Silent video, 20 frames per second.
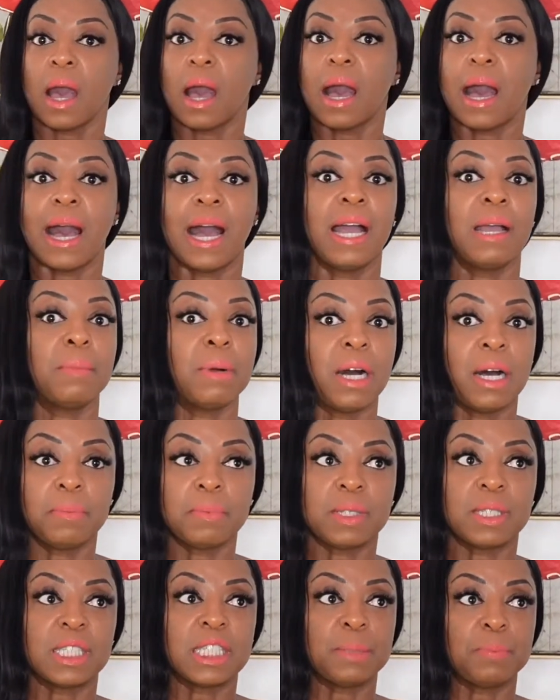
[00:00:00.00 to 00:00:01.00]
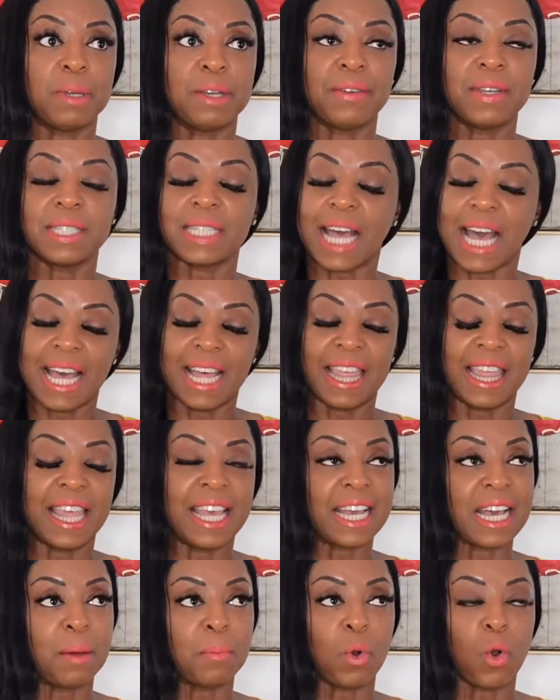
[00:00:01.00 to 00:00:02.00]
I'm up to spirits. I
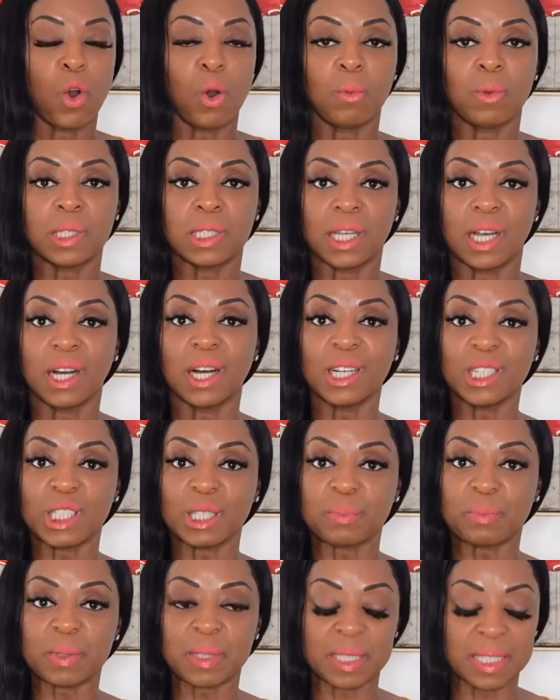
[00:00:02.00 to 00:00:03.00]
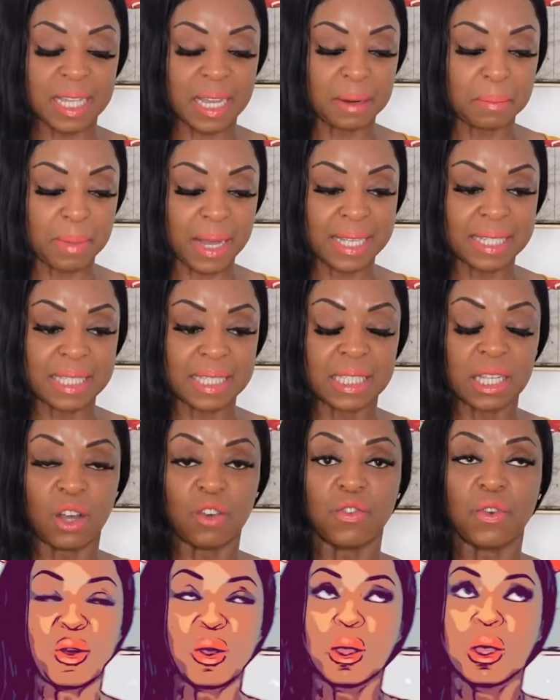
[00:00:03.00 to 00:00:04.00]
think I'm almost 100%
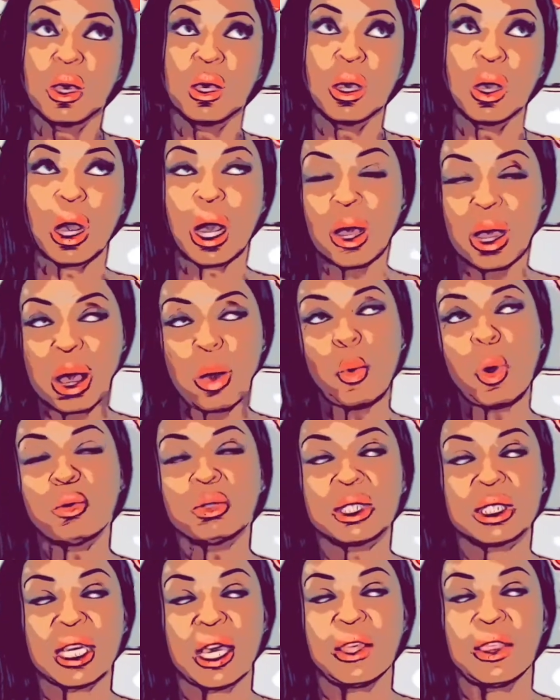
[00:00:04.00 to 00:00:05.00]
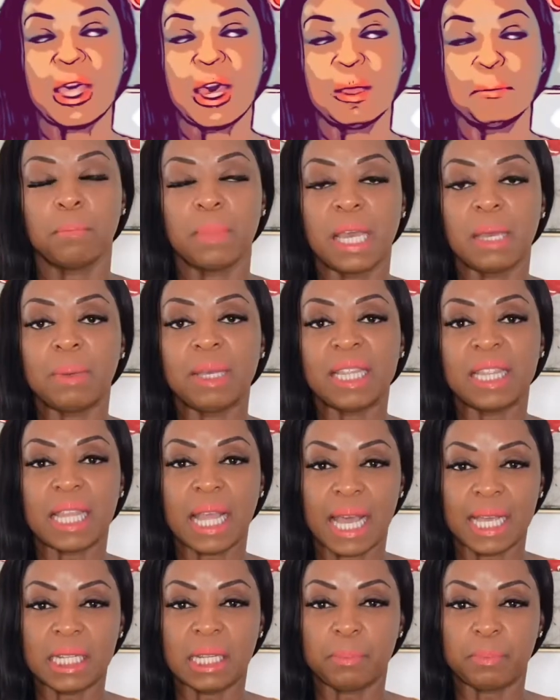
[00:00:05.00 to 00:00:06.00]
myself. I won't say that. Maybe
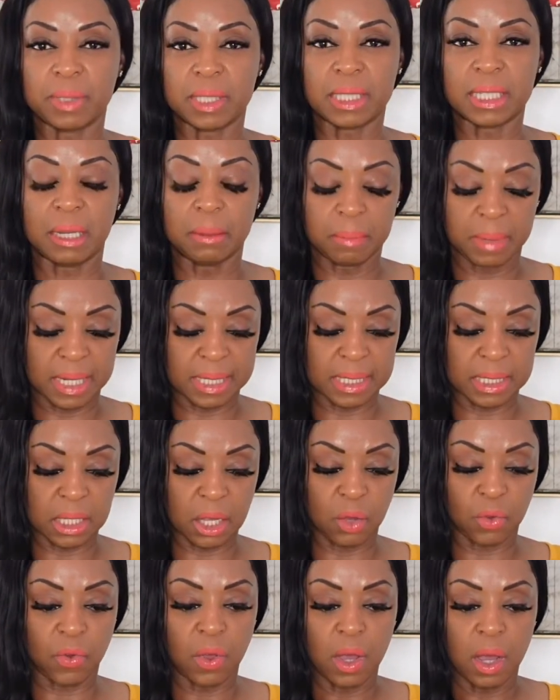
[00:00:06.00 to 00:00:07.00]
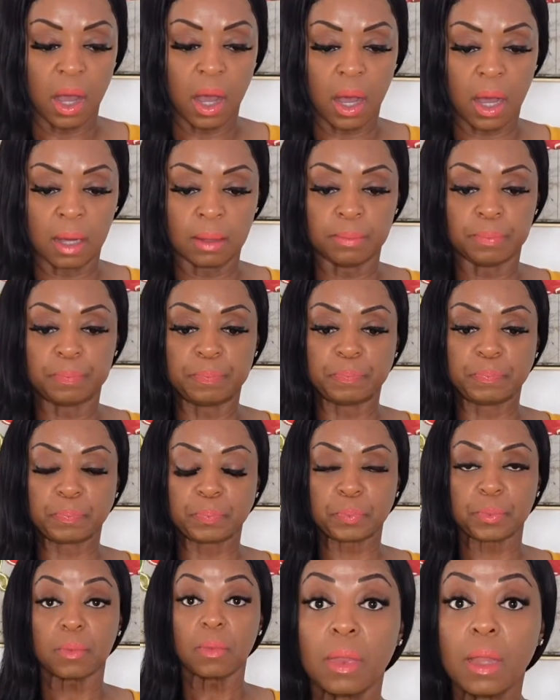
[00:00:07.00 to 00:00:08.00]
90% myself.
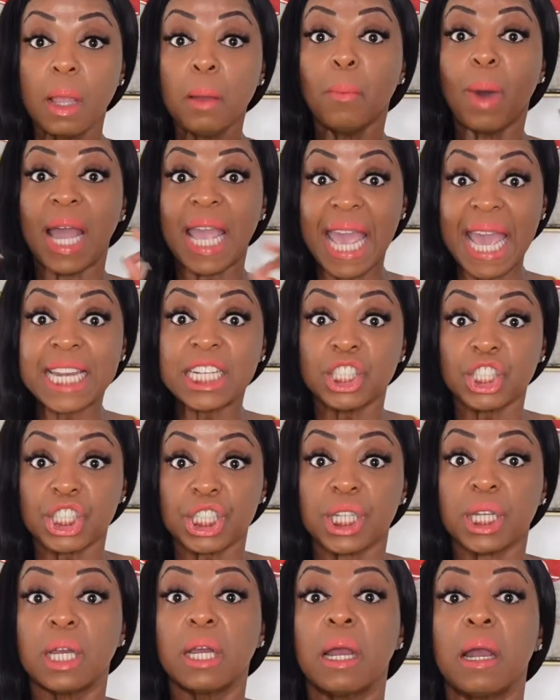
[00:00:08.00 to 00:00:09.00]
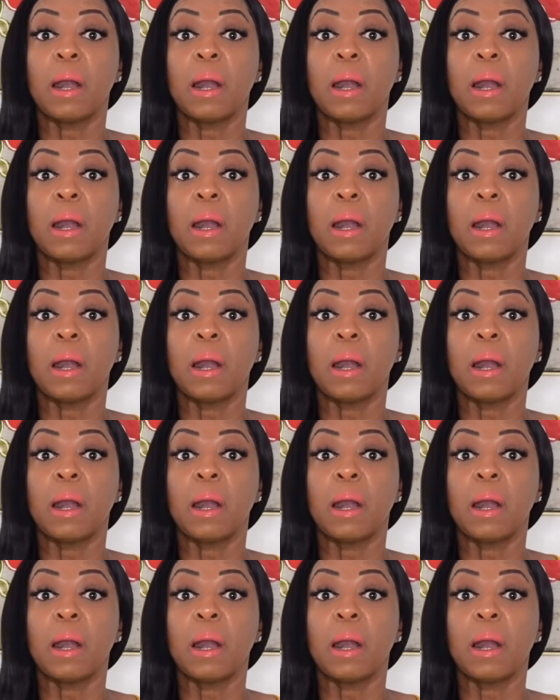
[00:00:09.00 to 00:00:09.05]
My energy